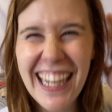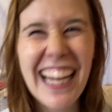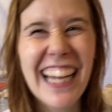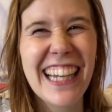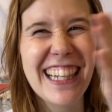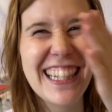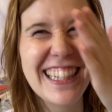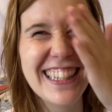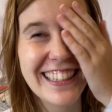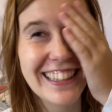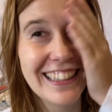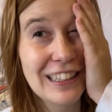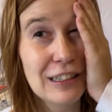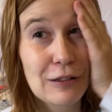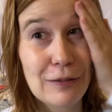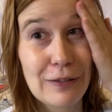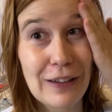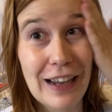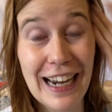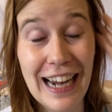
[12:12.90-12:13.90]
it's a little
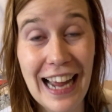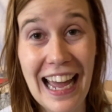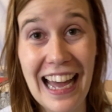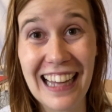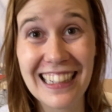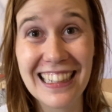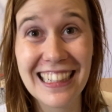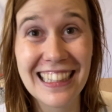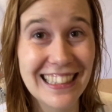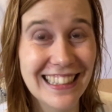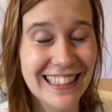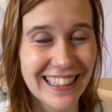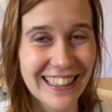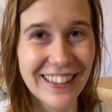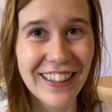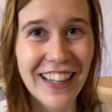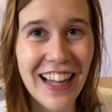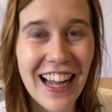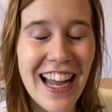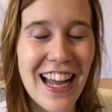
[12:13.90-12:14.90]
wet out still.
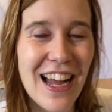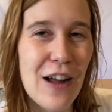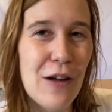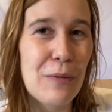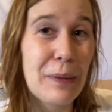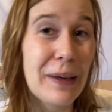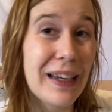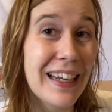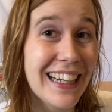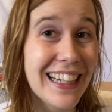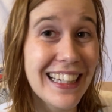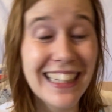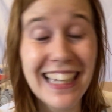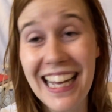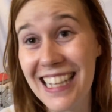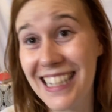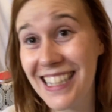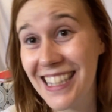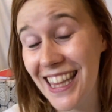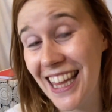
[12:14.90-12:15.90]
But
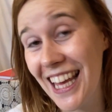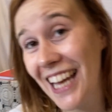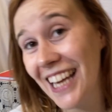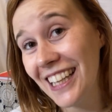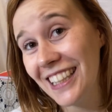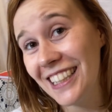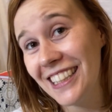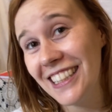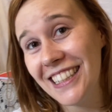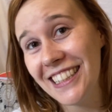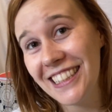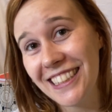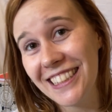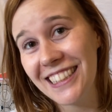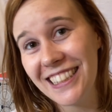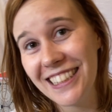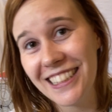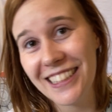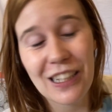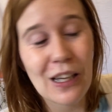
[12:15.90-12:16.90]
yes, that
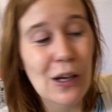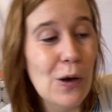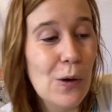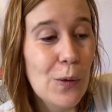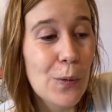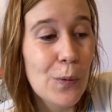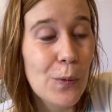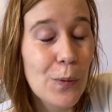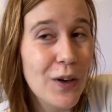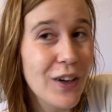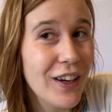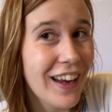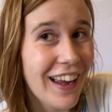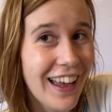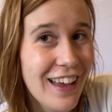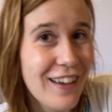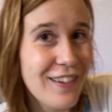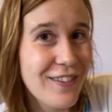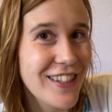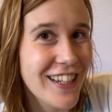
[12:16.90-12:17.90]
is what I
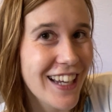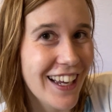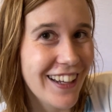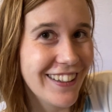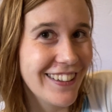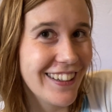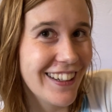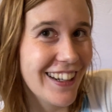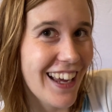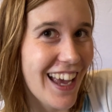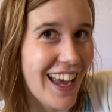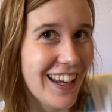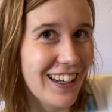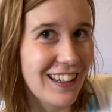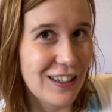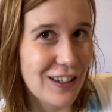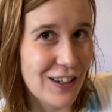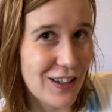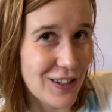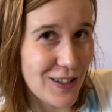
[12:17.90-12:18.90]
have done and
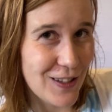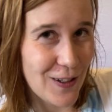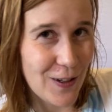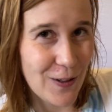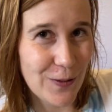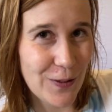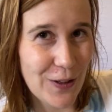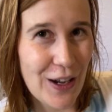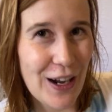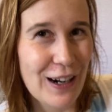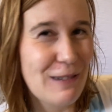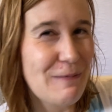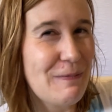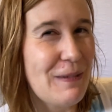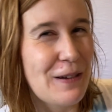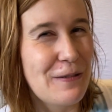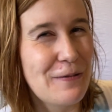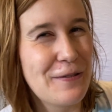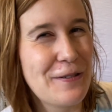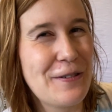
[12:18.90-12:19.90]
learnt so far in my
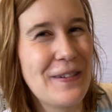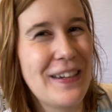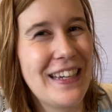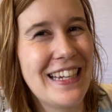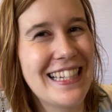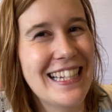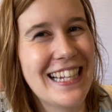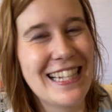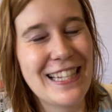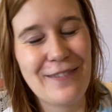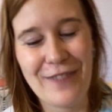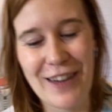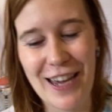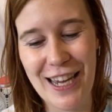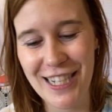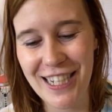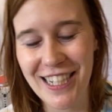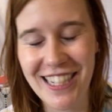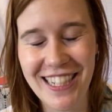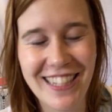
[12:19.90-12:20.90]
4 weeks as a
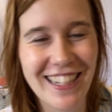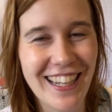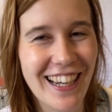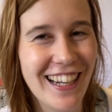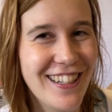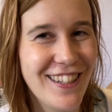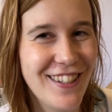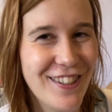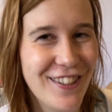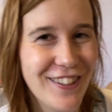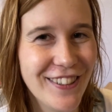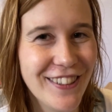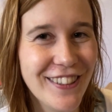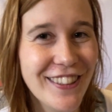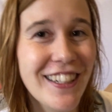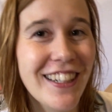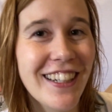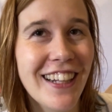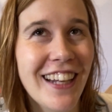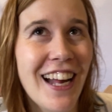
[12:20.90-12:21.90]
fashion design student.
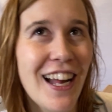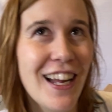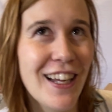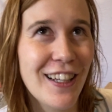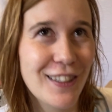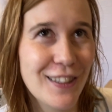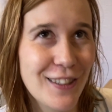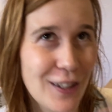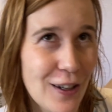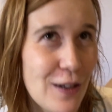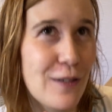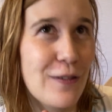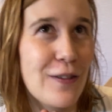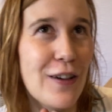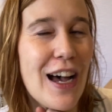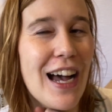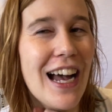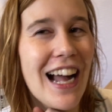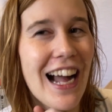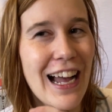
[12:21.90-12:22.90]
So
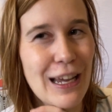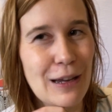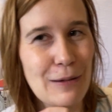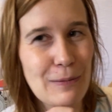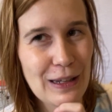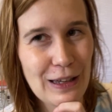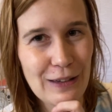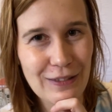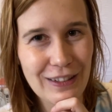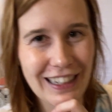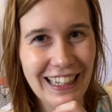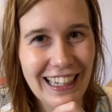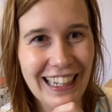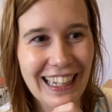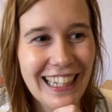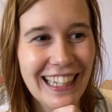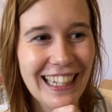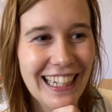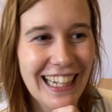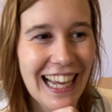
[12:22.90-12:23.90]
far I am loving
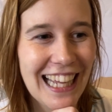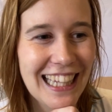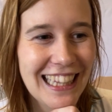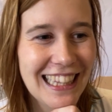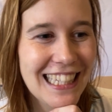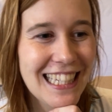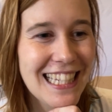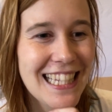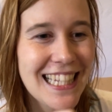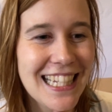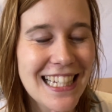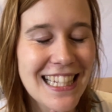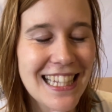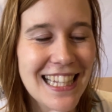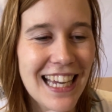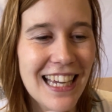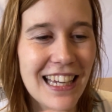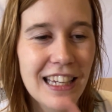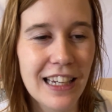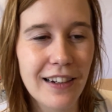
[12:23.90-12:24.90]
it, and this is a
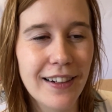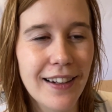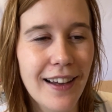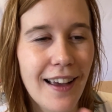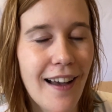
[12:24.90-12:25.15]
1.5 year